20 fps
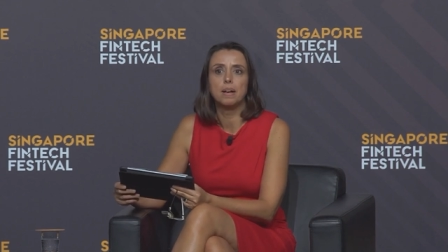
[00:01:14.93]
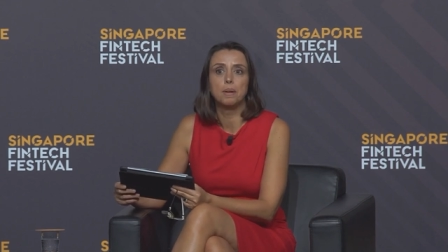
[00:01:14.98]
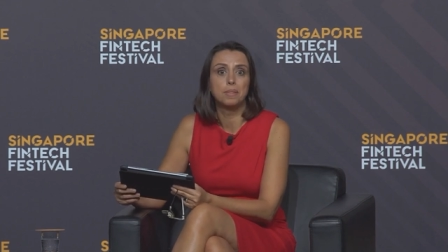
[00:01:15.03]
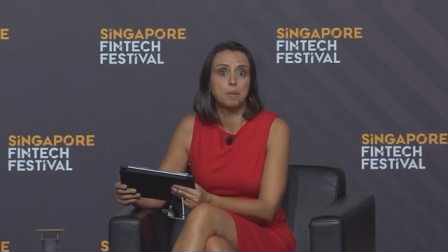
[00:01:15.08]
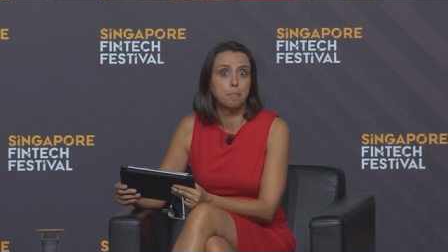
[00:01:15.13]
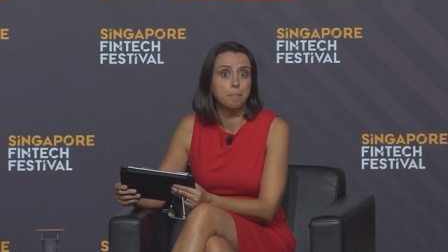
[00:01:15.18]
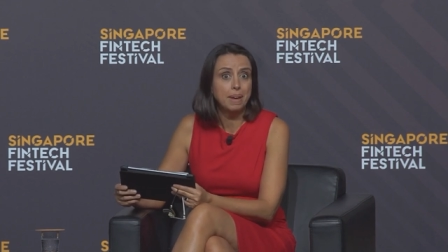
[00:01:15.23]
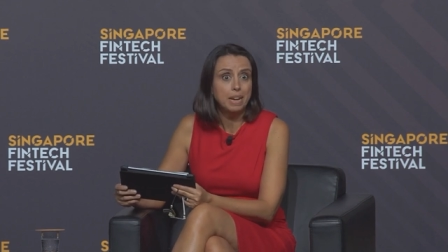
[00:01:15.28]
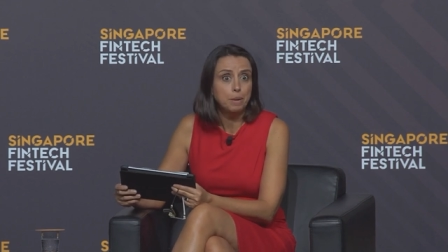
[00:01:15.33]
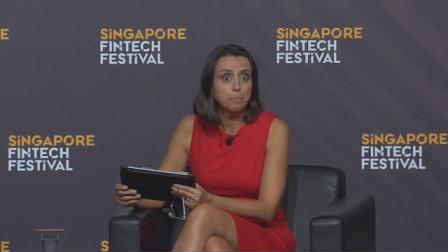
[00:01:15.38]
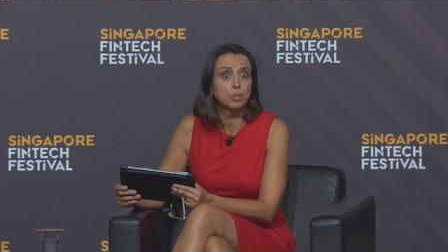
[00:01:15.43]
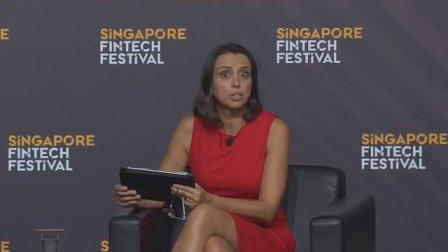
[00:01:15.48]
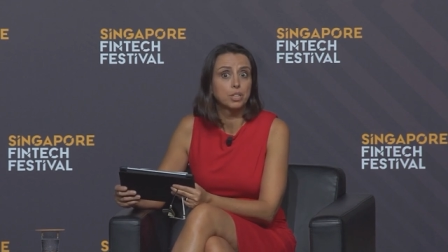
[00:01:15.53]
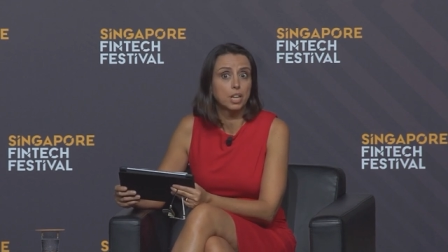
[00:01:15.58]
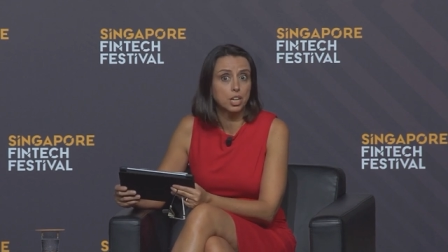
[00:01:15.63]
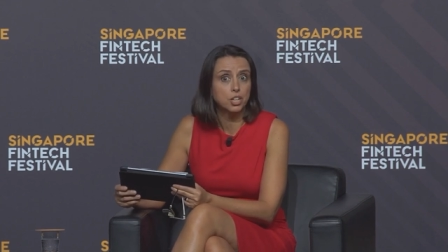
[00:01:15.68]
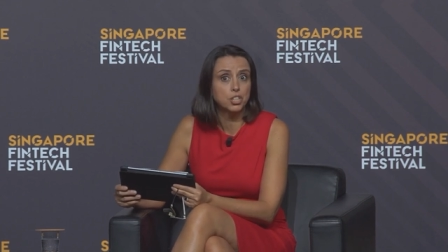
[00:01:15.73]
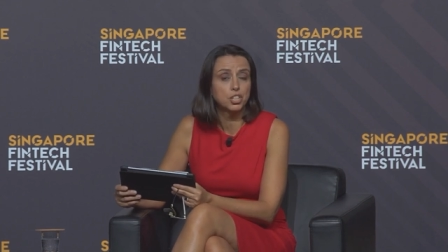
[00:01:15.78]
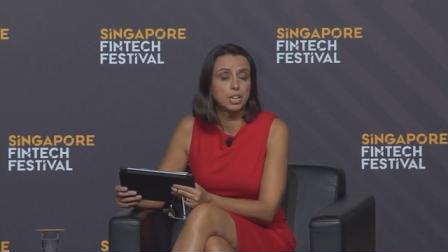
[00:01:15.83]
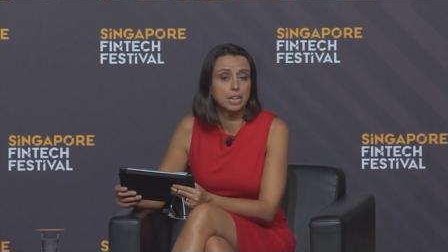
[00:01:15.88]
the main
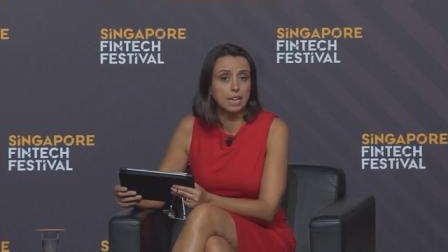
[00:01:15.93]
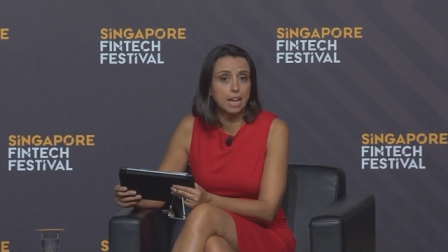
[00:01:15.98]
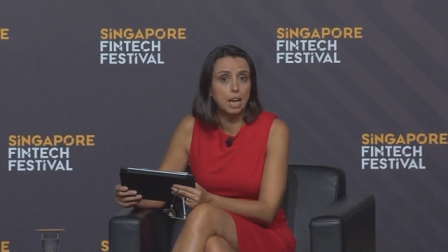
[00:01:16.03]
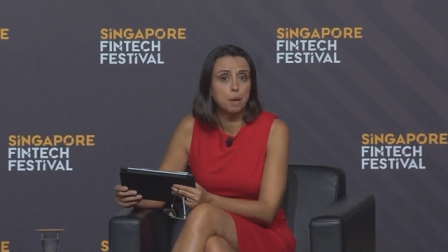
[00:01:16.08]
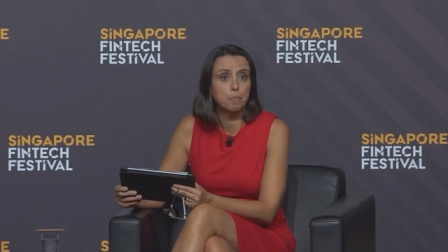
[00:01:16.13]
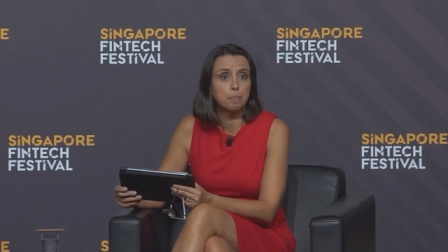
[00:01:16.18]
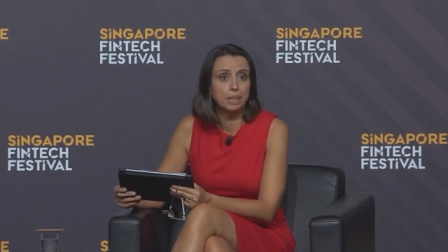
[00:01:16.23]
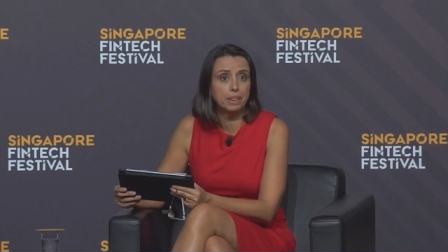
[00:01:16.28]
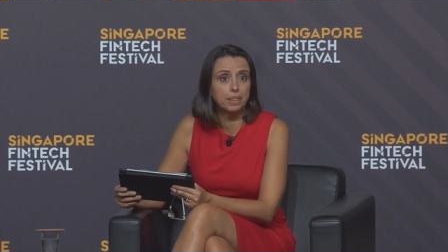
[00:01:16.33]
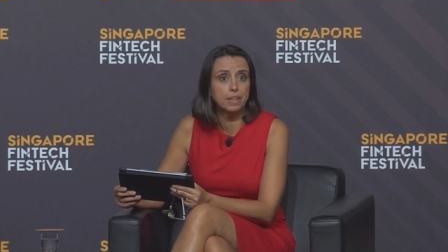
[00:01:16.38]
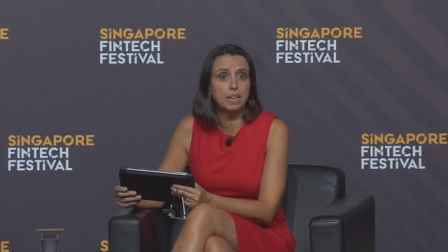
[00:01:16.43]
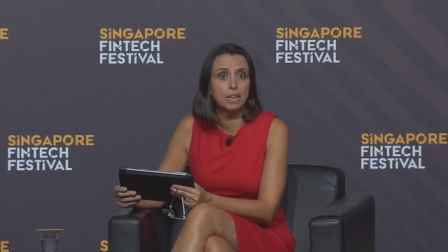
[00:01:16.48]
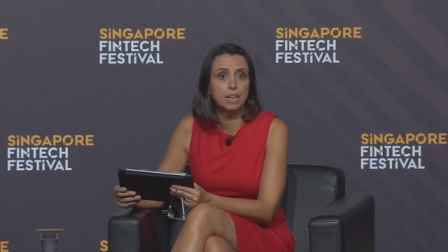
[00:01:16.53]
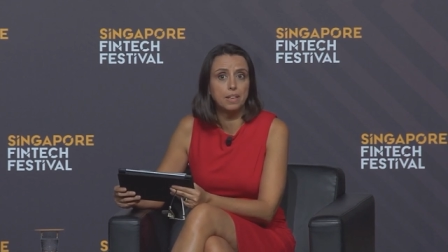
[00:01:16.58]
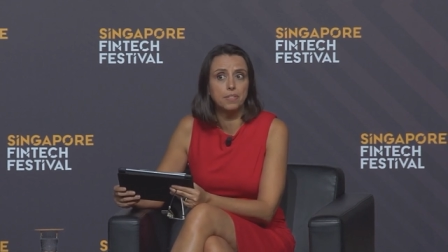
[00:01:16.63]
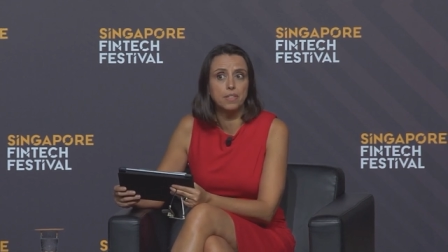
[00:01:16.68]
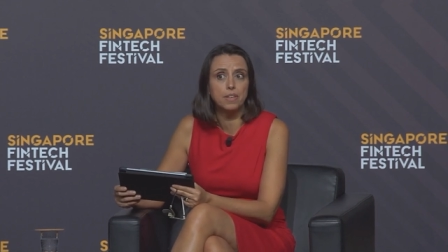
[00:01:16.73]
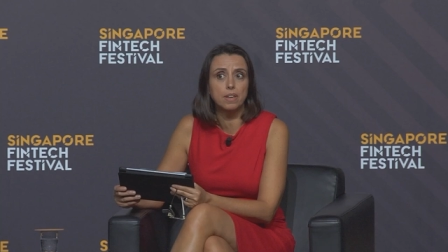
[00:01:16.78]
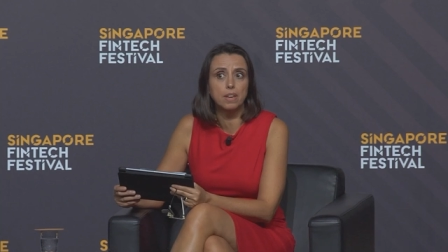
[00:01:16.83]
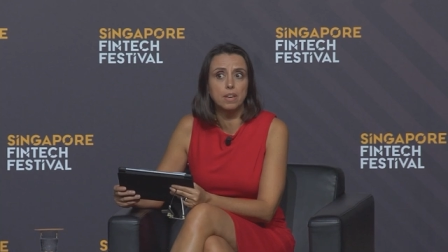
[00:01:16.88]
protection gap in
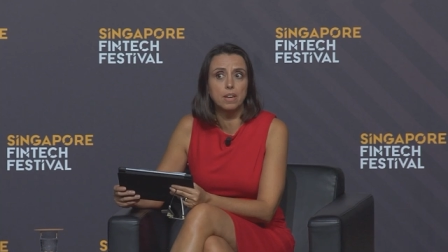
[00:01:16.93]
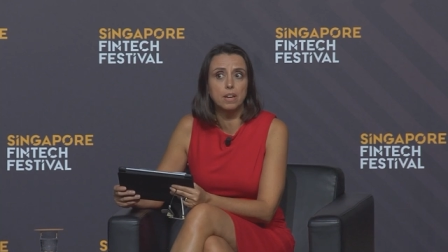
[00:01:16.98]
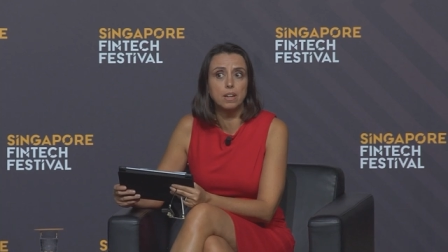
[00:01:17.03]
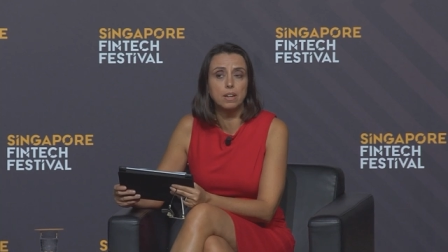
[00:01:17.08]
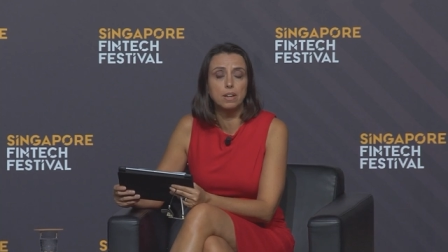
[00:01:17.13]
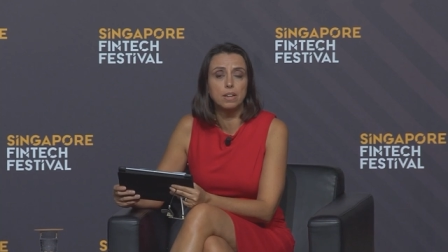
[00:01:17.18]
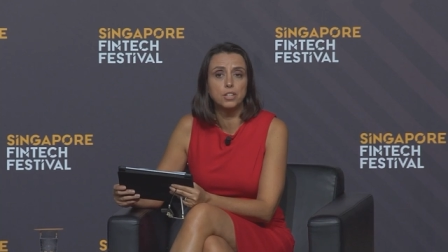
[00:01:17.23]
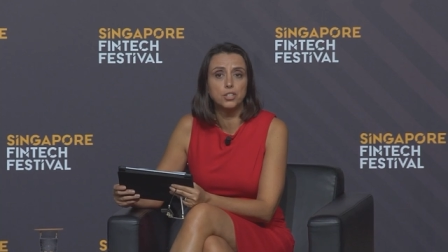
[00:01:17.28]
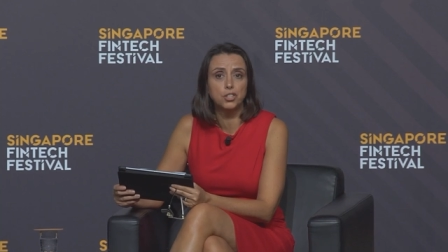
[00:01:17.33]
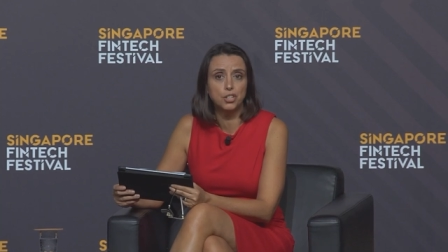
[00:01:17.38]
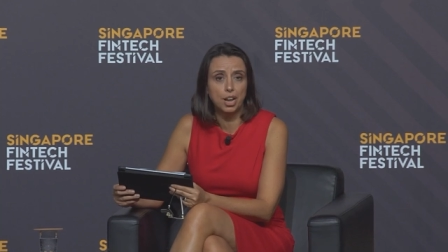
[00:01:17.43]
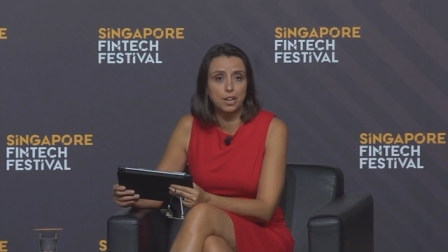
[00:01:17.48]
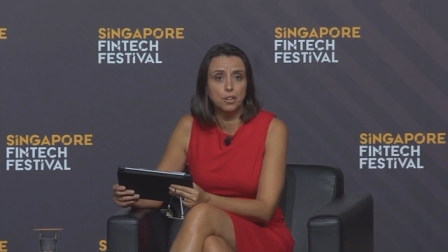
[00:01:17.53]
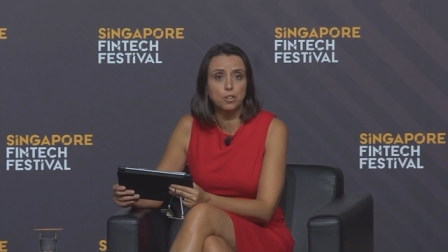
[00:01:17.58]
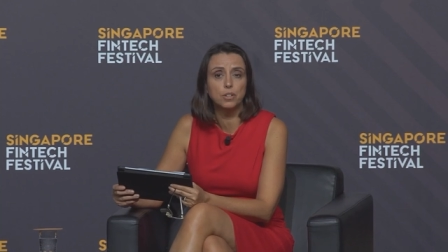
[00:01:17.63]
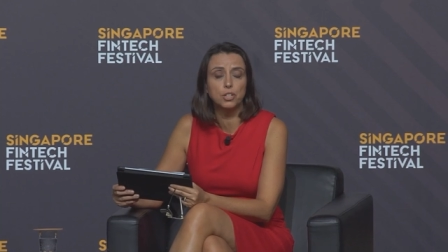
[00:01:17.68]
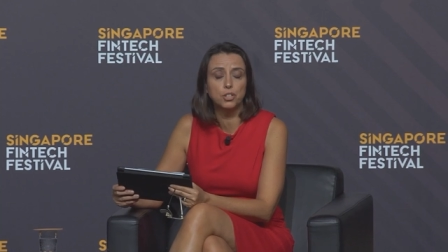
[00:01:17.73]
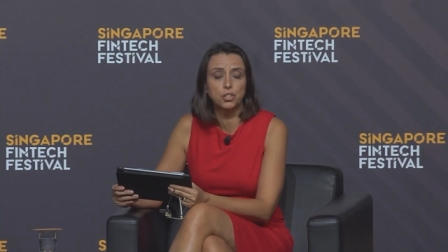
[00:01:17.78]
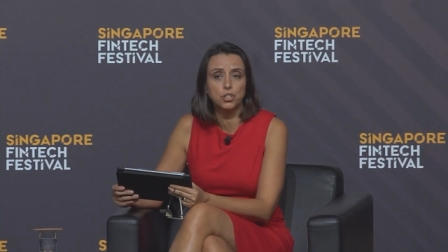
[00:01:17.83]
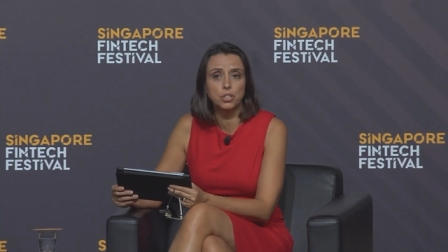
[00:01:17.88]
the
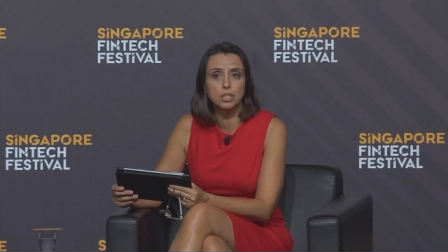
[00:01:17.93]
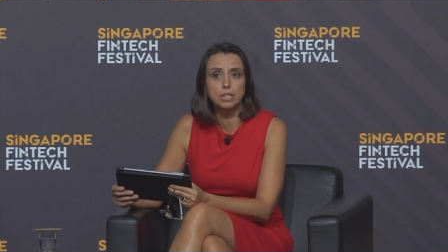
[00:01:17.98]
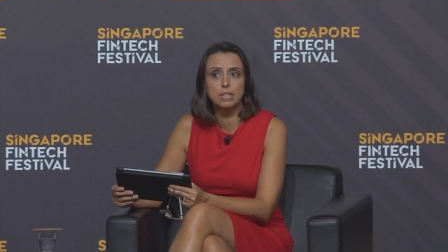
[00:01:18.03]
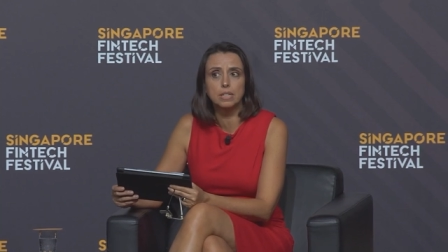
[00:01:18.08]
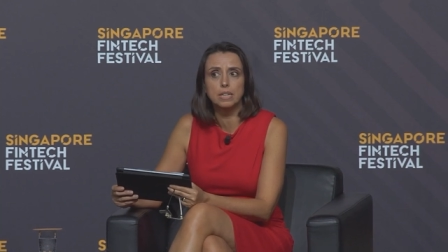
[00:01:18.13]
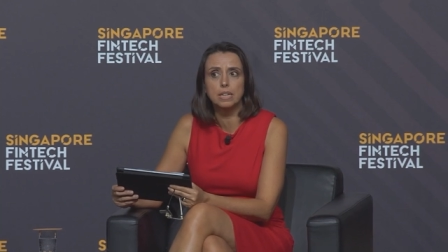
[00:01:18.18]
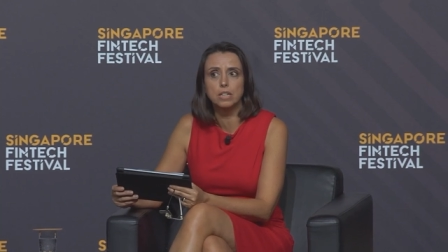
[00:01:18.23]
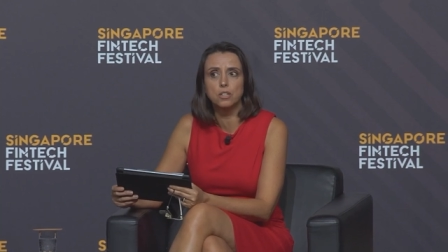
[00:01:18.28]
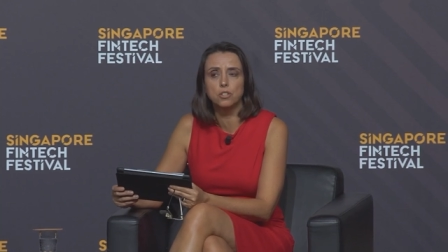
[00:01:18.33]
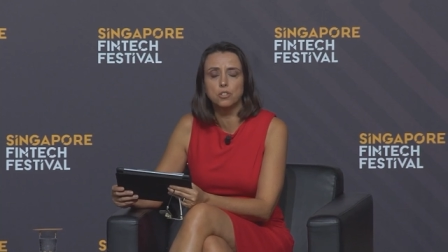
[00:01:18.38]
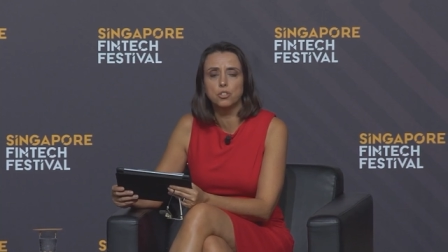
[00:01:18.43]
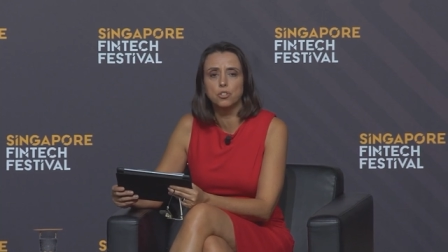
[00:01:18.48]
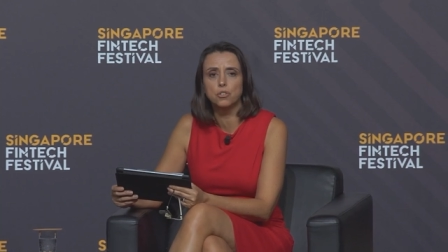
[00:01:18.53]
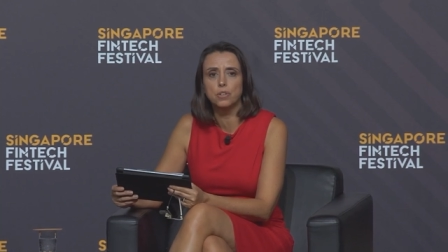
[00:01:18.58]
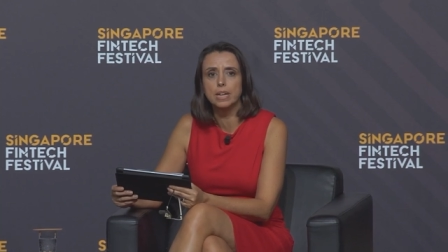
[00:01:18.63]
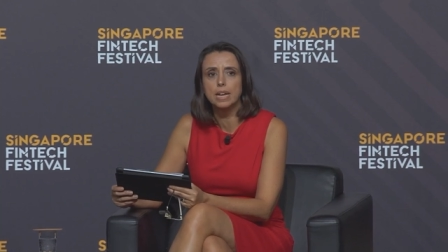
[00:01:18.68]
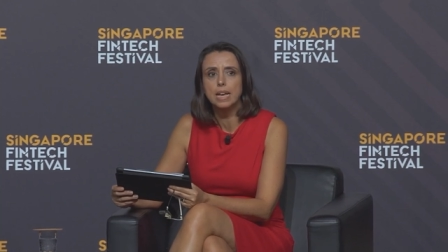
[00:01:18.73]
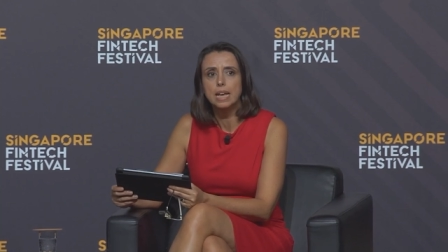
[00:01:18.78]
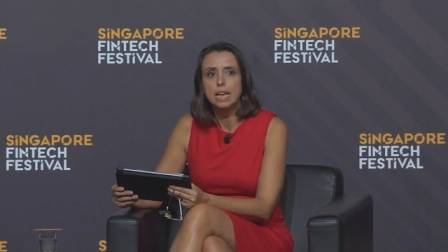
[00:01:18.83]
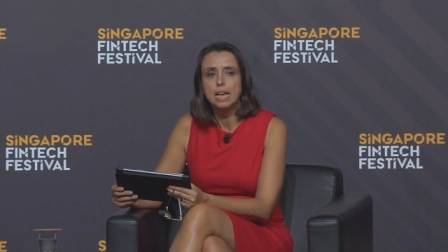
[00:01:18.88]
general insurance
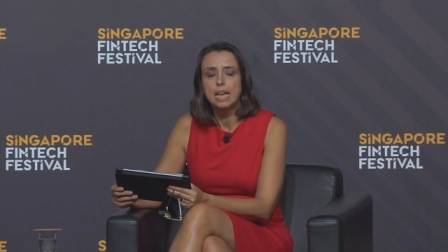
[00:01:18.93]
industry,